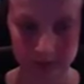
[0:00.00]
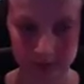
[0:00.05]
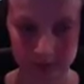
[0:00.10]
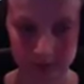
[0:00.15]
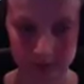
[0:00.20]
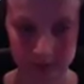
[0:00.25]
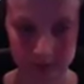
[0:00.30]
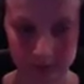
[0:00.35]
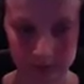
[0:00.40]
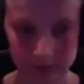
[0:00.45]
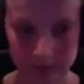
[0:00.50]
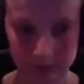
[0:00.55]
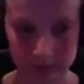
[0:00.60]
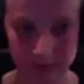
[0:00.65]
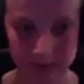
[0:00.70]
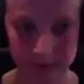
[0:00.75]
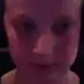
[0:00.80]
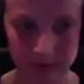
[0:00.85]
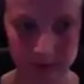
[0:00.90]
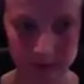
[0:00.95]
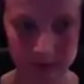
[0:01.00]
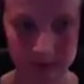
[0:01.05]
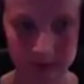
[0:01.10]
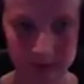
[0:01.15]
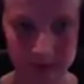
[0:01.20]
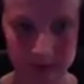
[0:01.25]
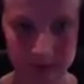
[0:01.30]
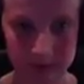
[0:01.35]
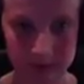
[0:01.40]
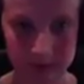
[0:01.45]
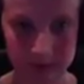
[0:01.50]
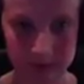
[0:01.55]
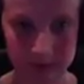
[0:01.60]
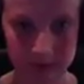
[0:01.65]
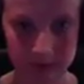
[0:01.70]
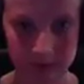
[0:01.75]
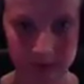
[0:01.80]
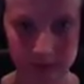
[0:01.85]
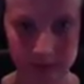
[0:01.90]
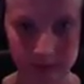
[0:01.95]

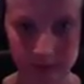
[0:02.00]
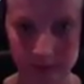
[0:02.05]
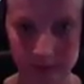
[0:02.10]
Nobody speaks.